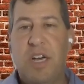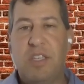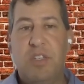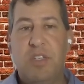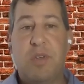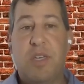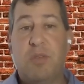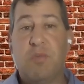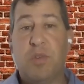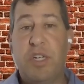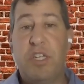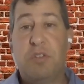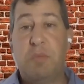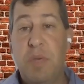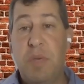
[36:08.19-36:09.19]
You can
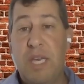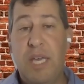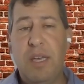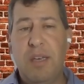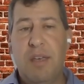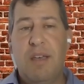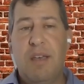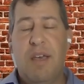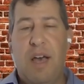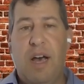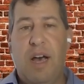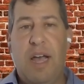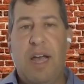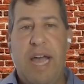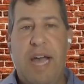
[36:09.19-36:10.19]
reach me
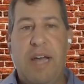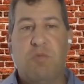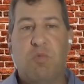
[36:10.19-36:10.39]
at